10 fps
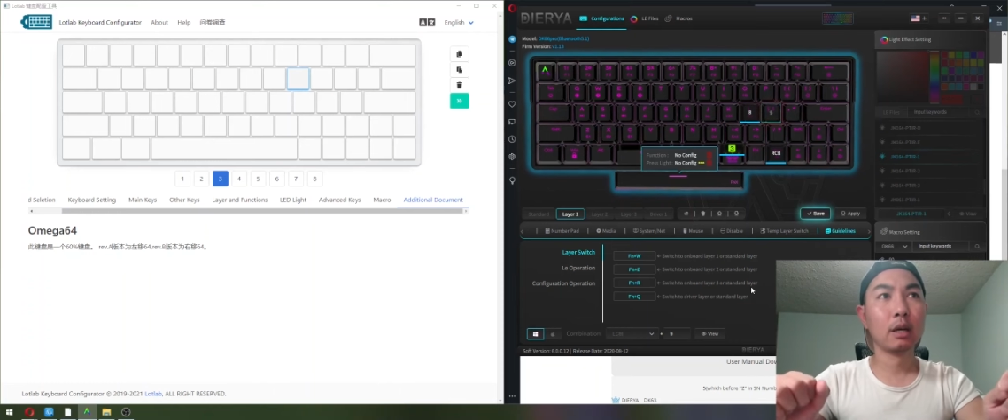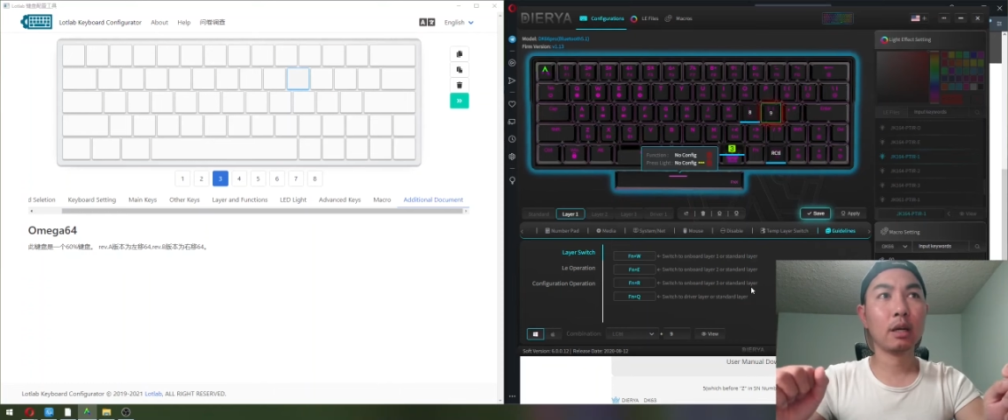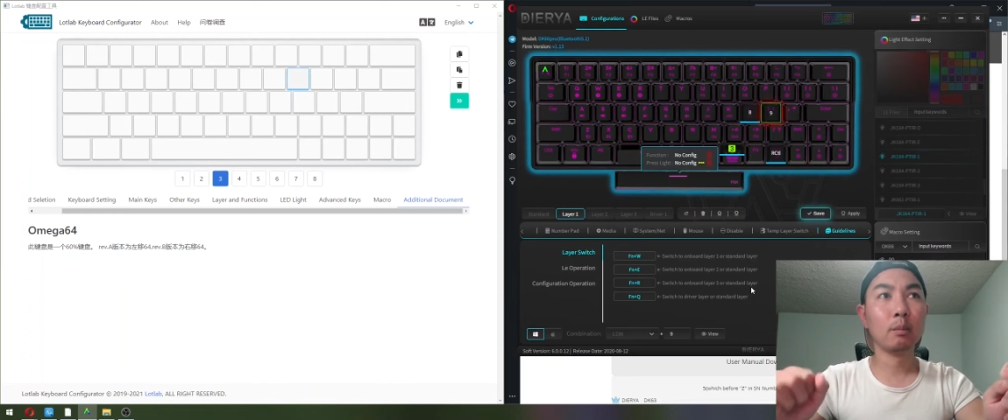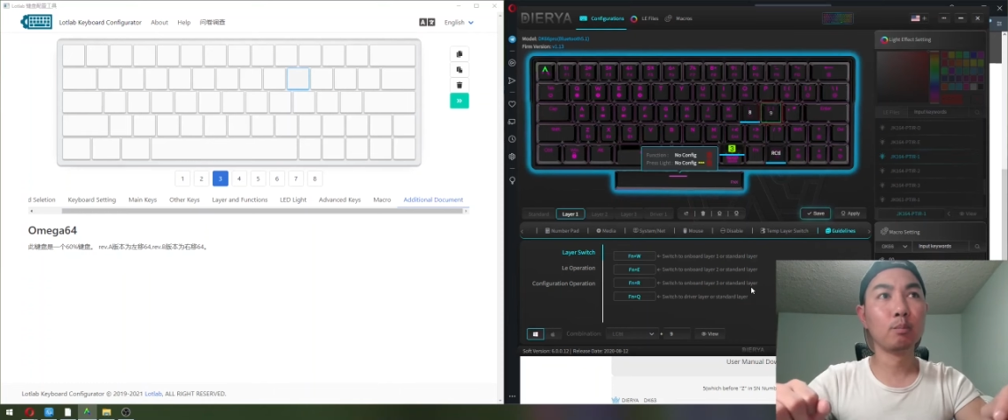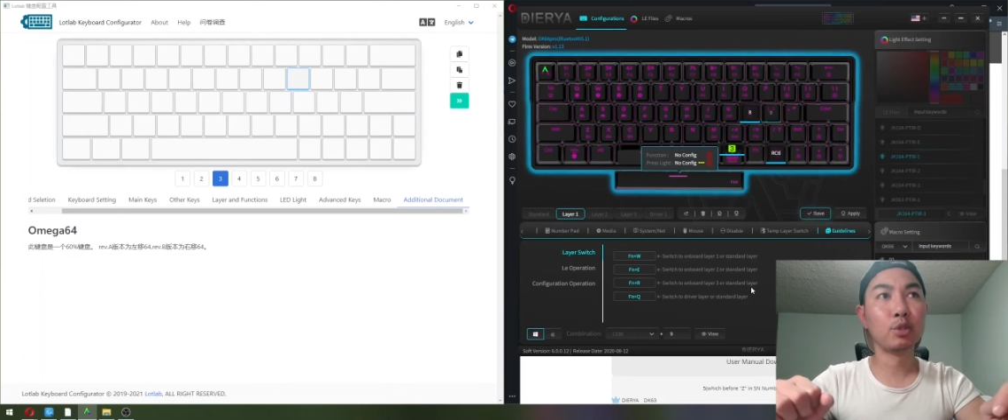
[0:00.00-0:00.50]

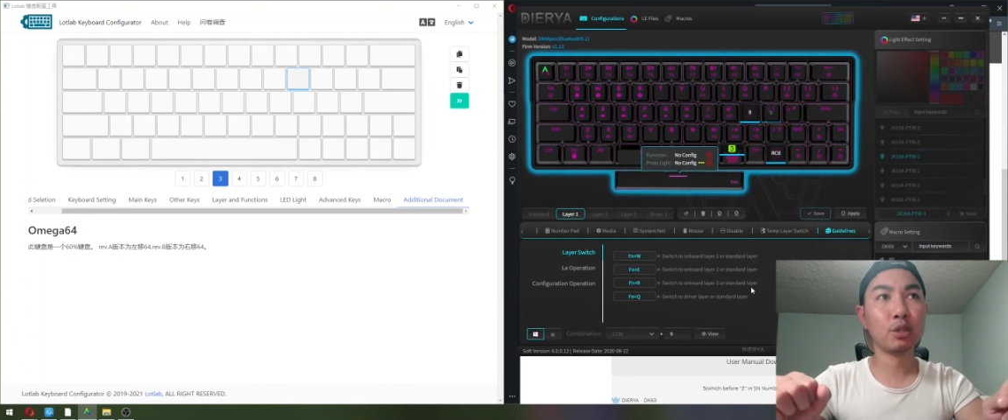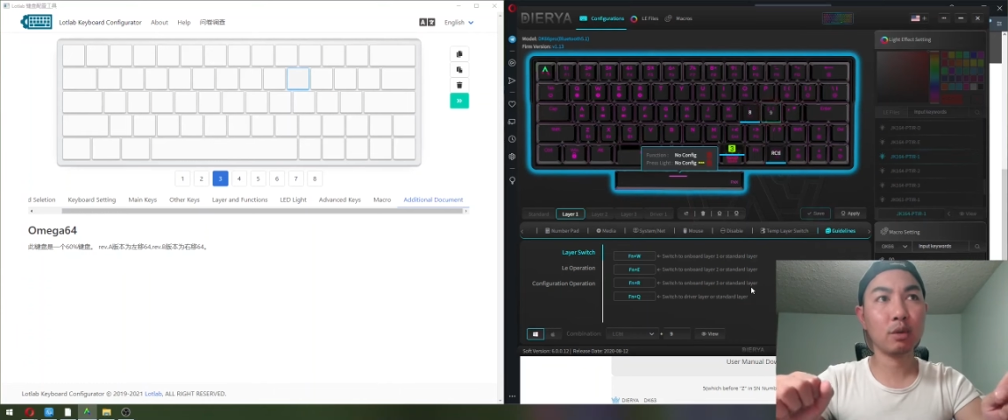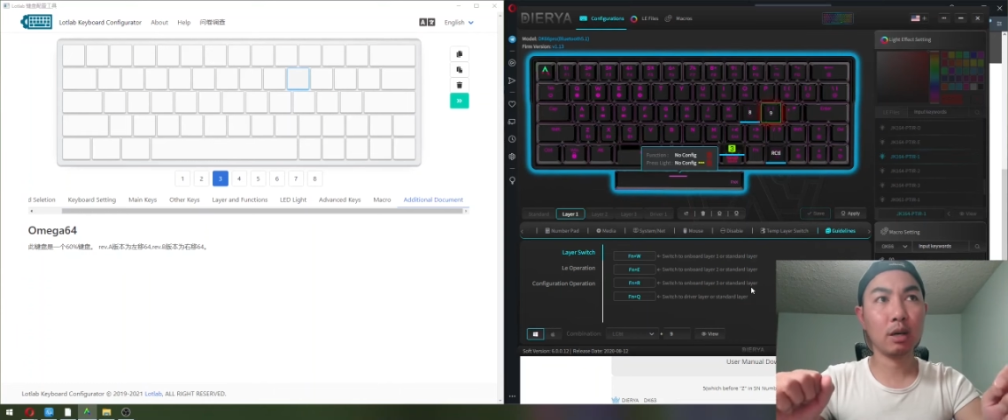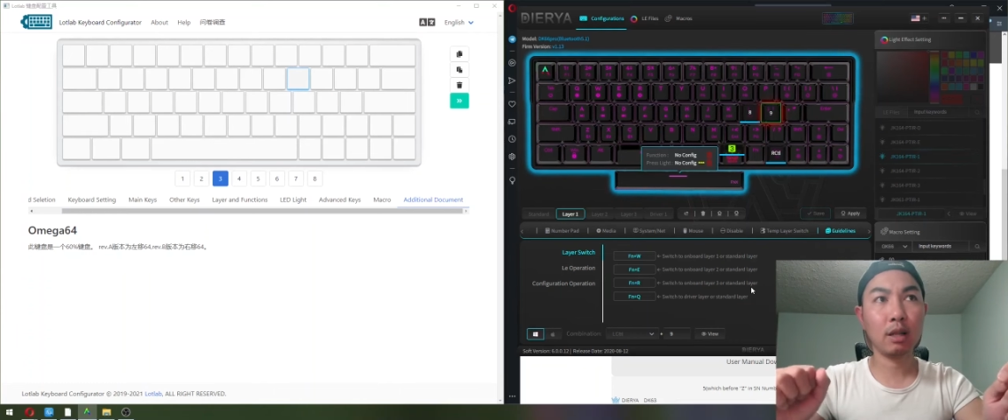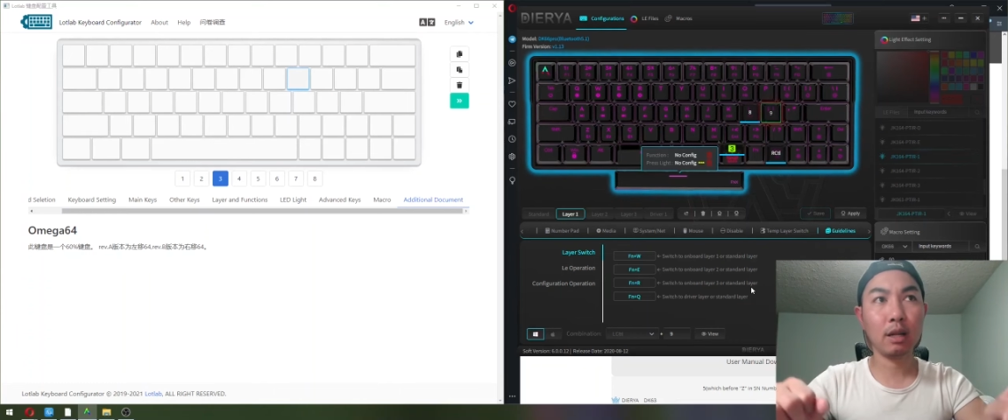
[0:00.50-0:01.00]
consume
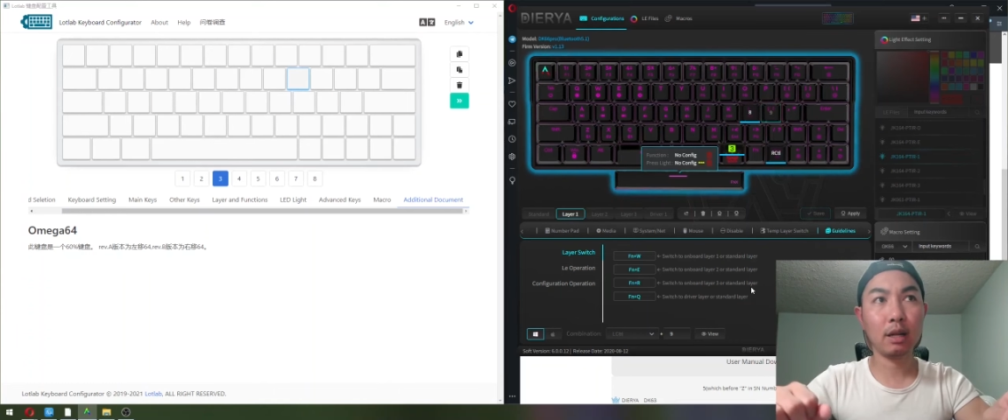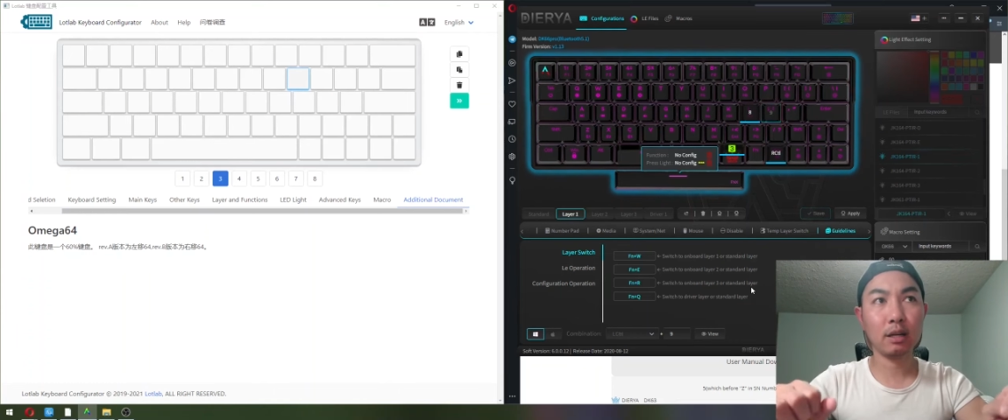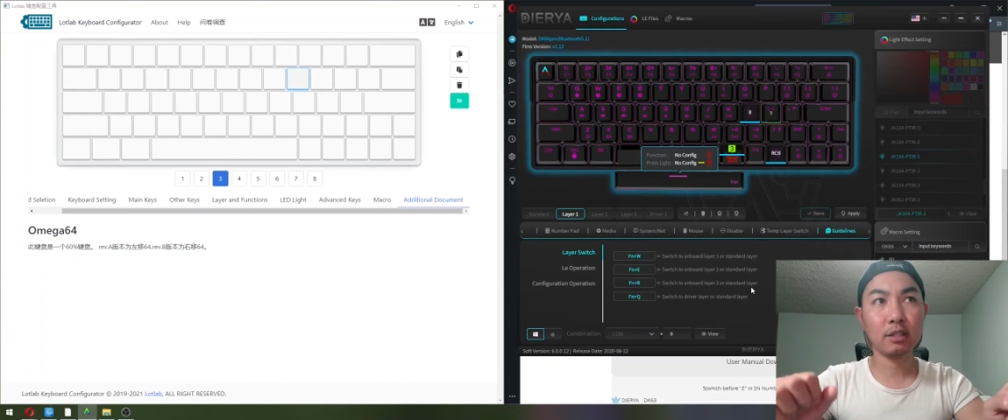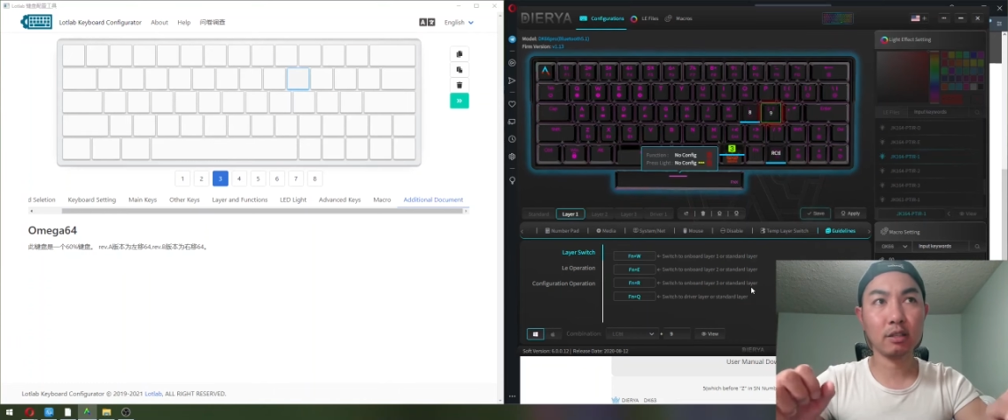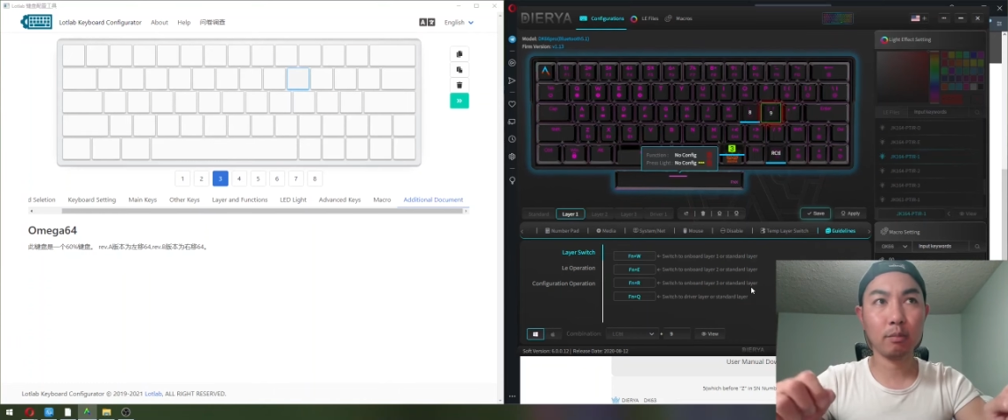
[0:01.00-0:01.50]
a lot
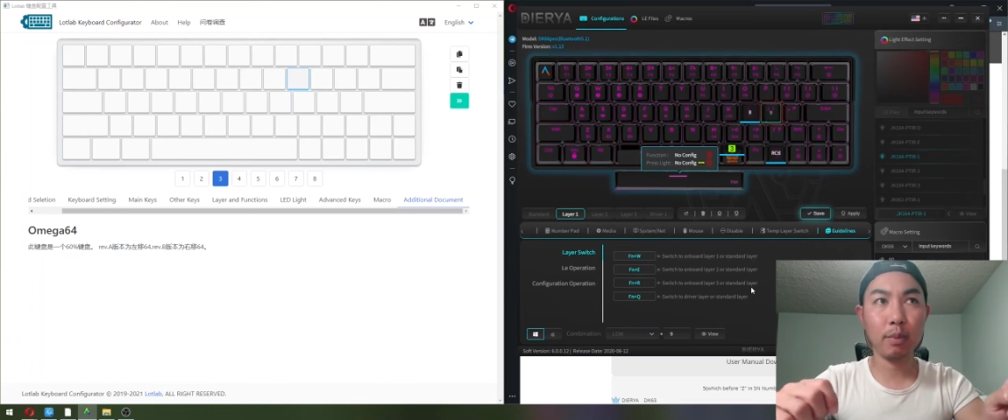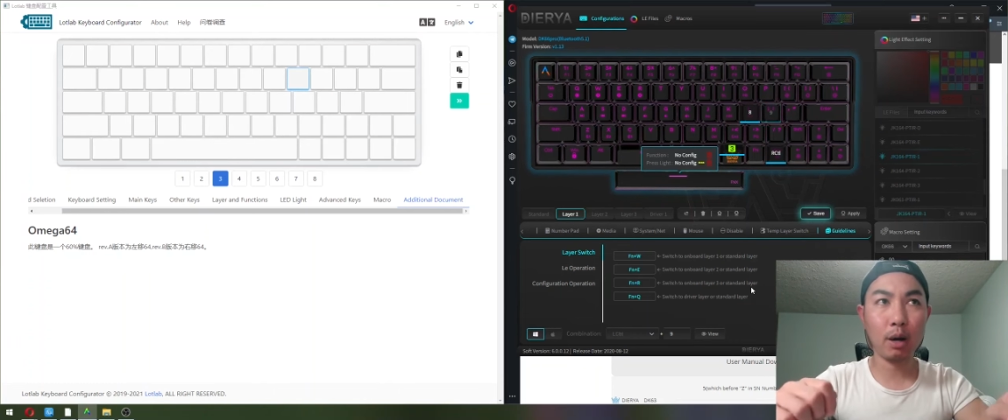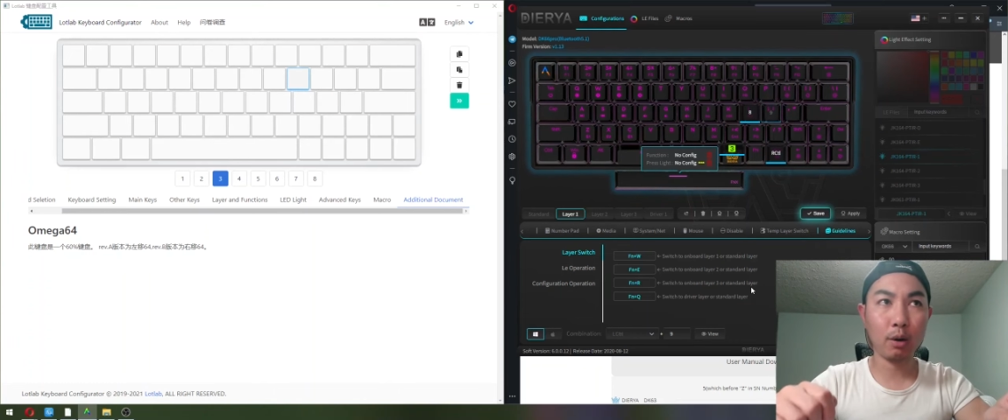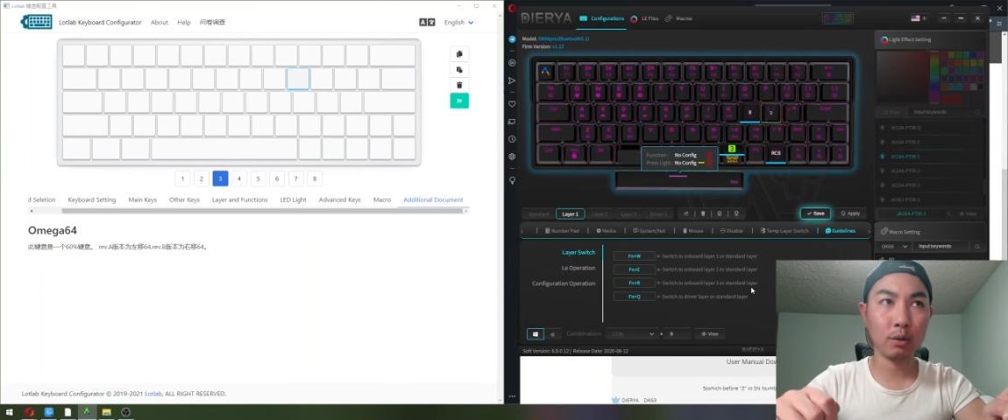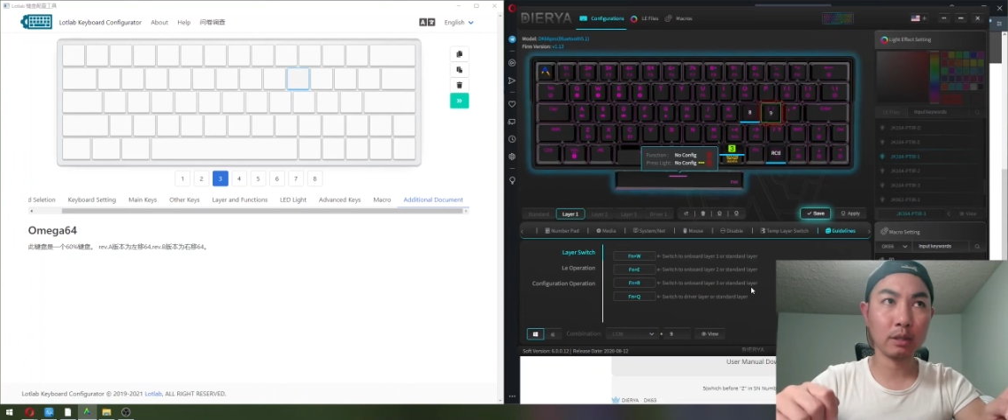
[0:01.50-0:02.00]
of power.